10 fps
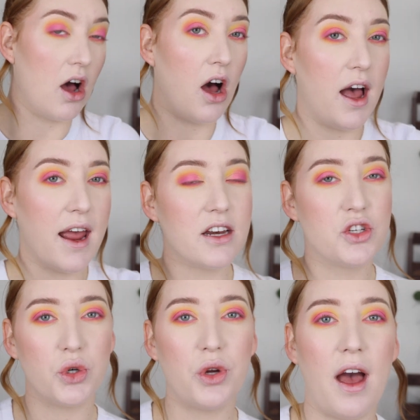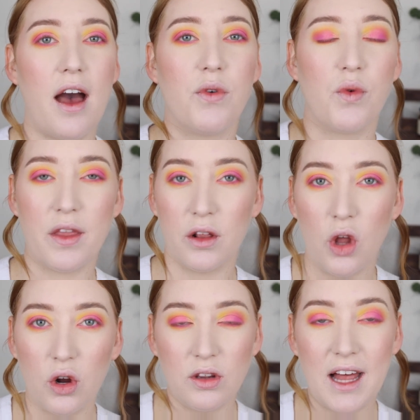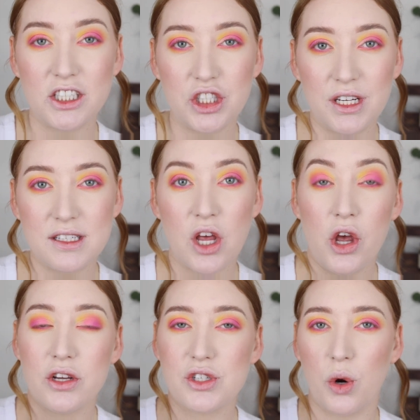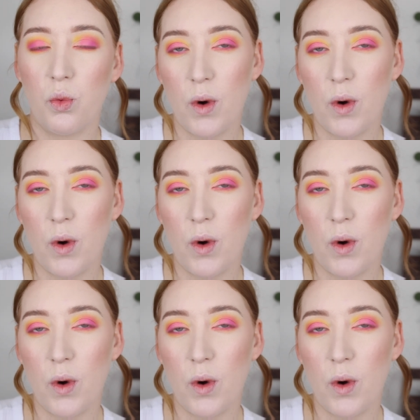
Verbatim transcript: I do have rather long lashes, so